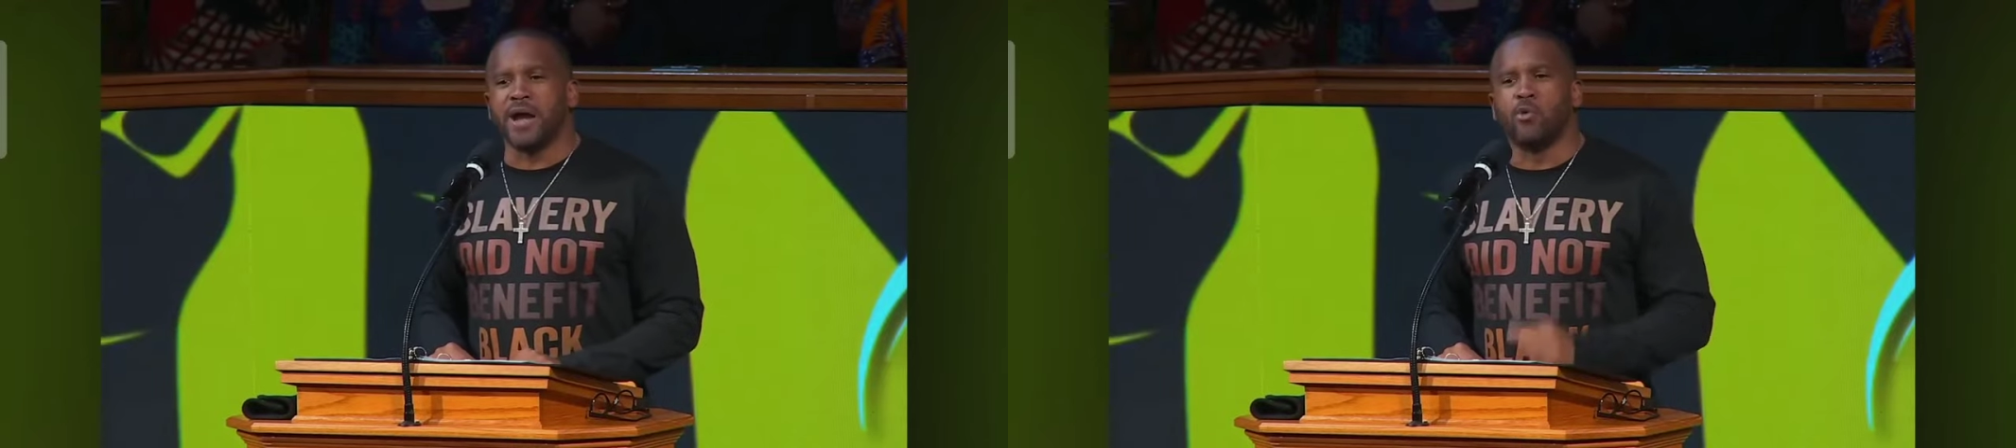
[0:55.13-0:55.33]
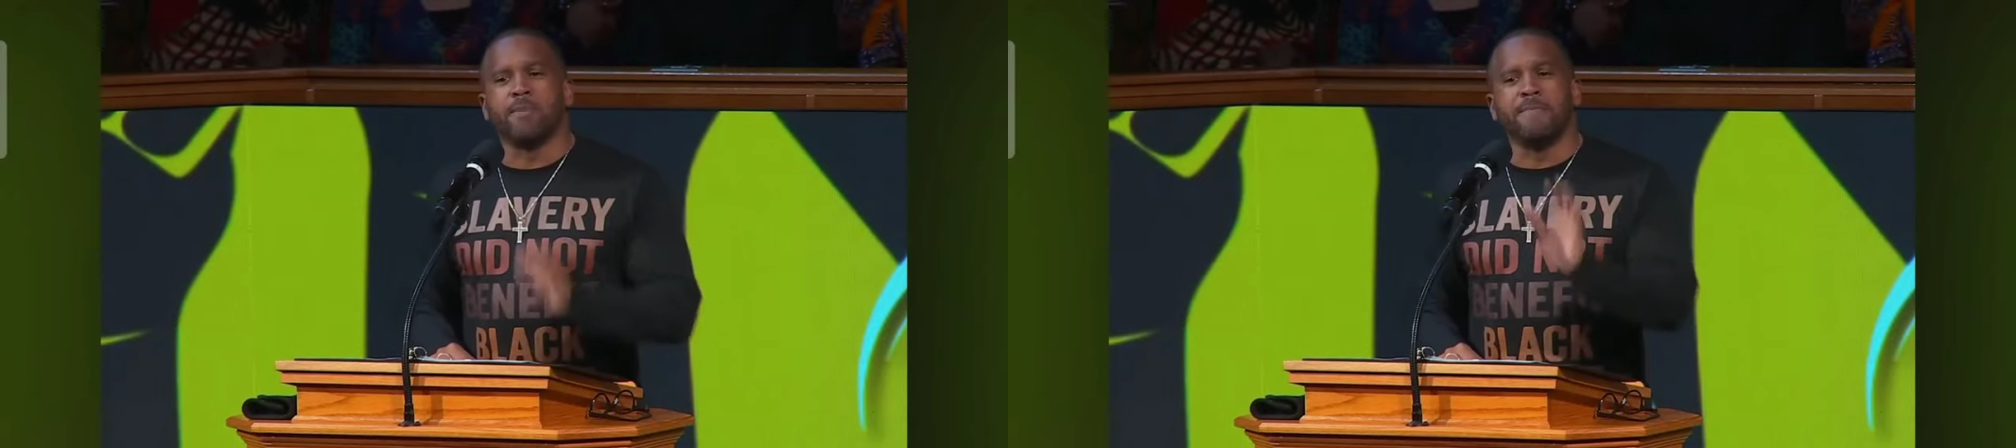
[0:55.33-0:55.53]

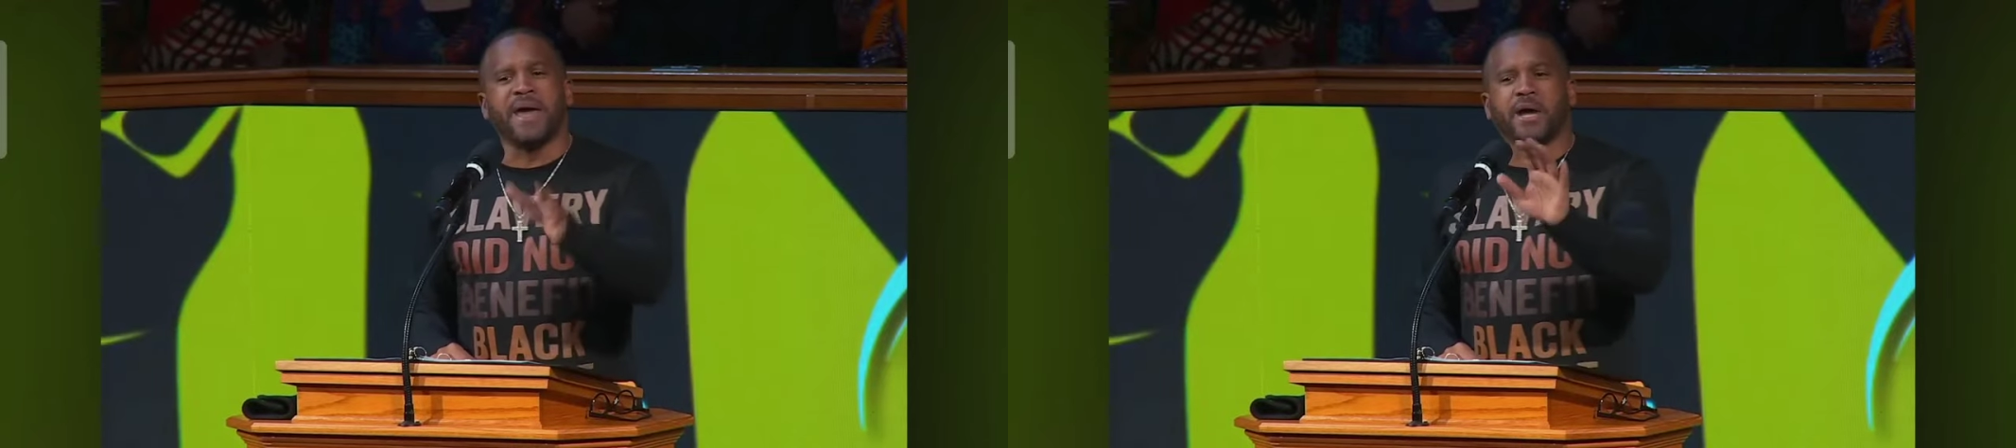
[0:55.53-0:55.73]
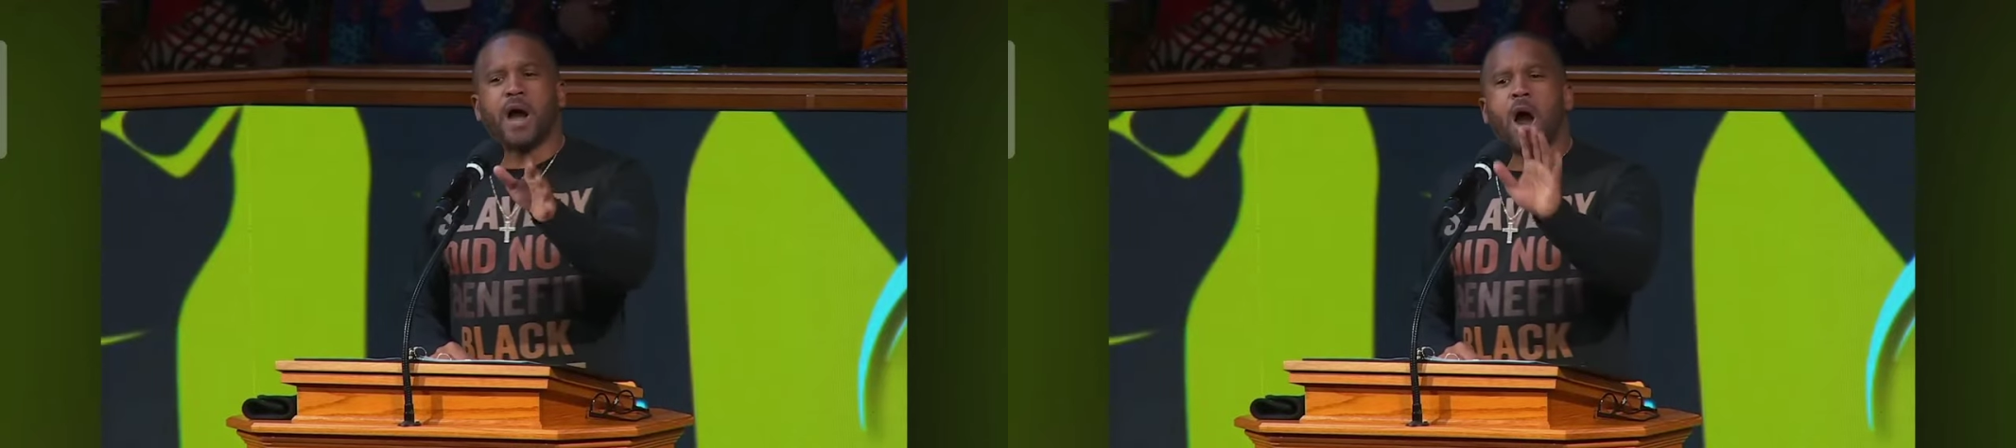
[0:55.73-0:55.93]
We're
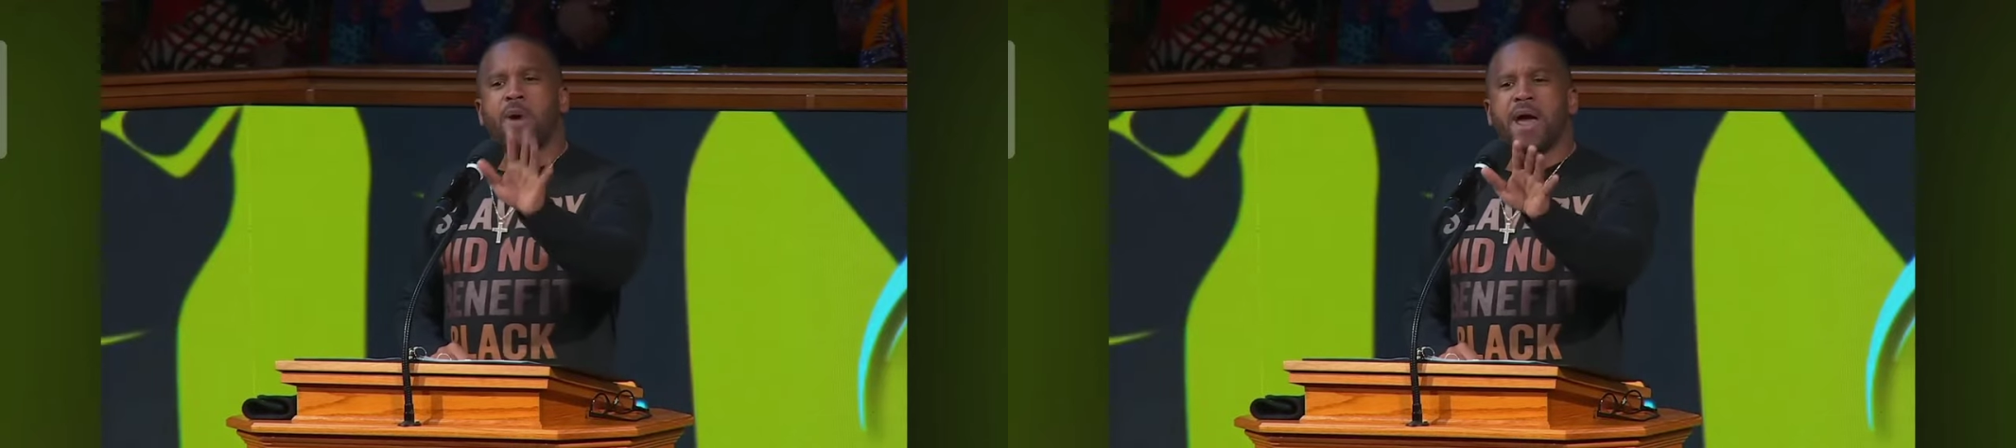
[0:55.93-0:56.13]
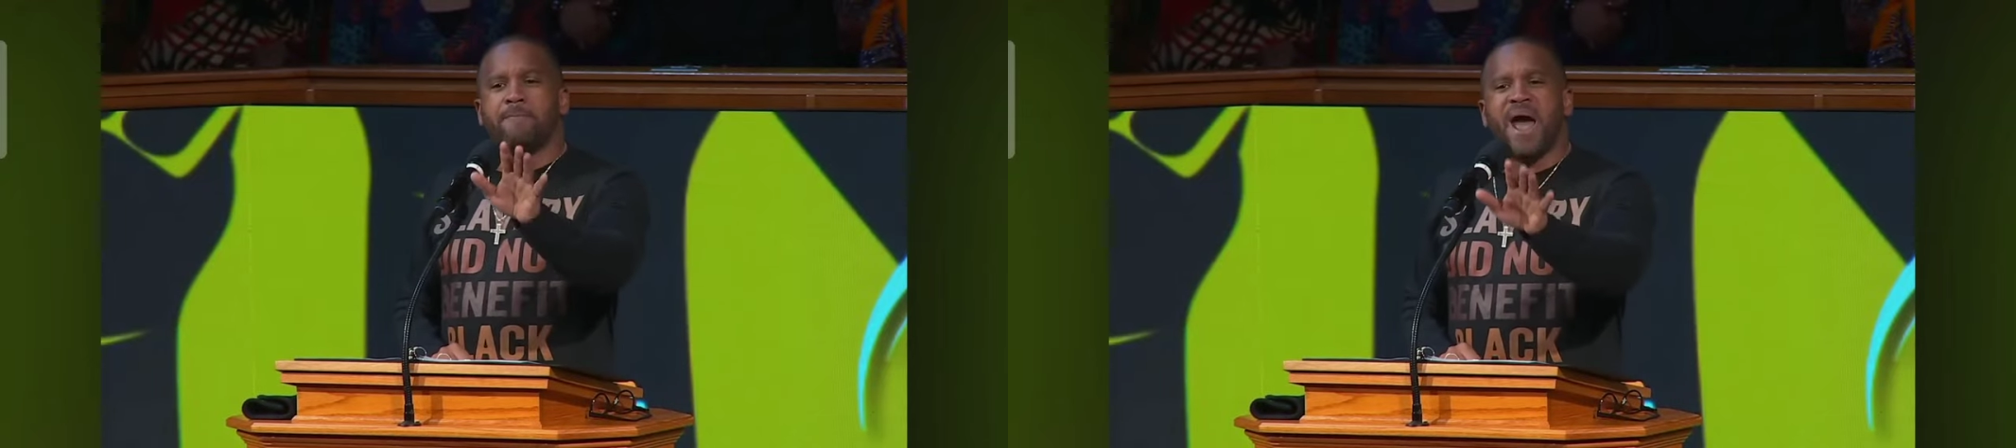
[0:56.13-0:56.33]
making our
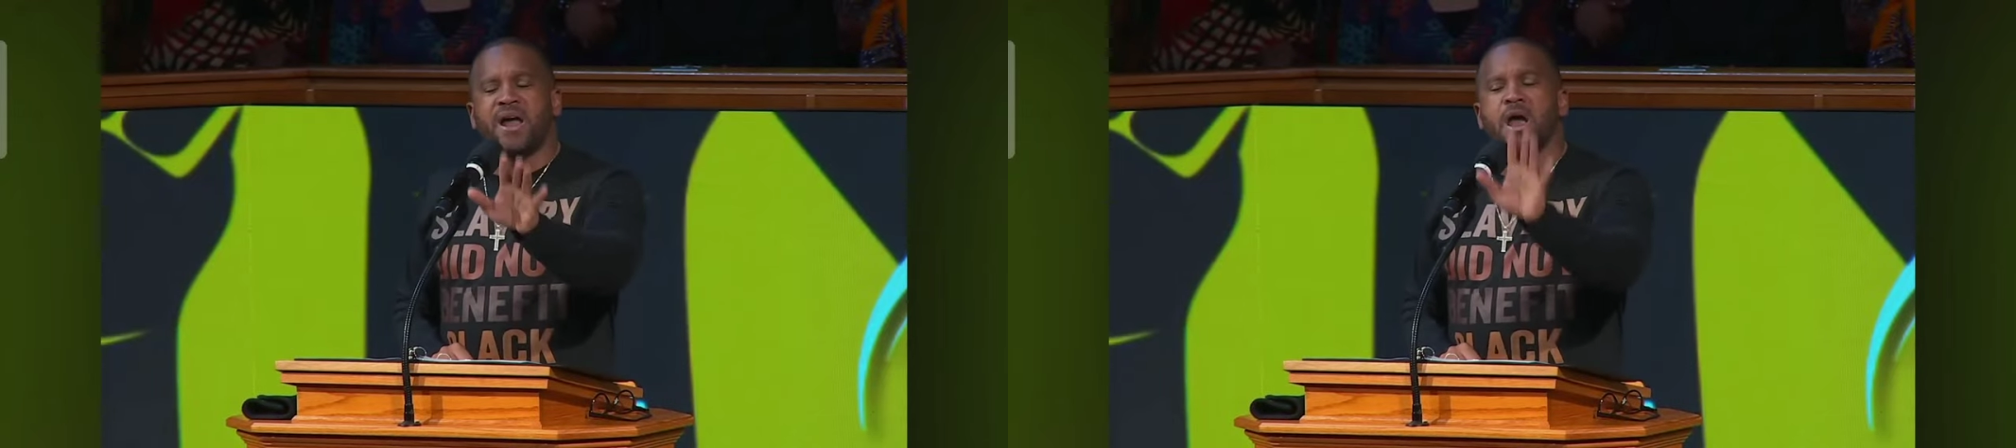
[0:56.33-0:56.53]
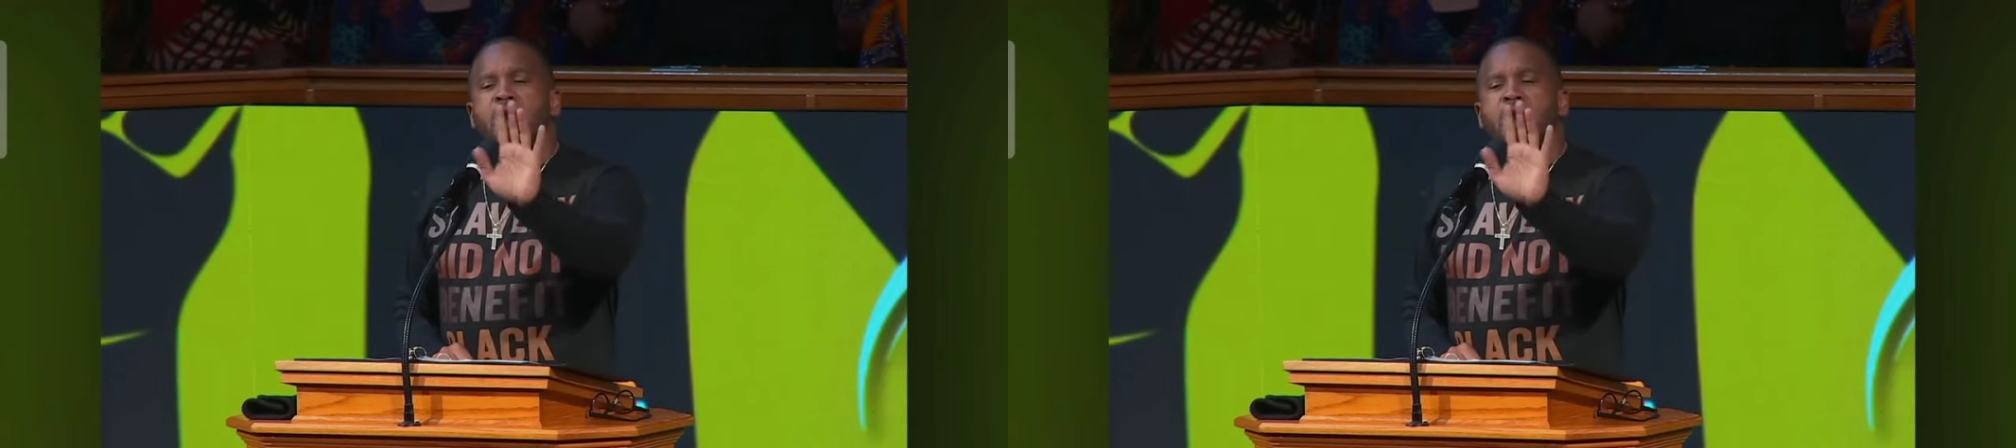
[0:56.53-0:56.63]
way back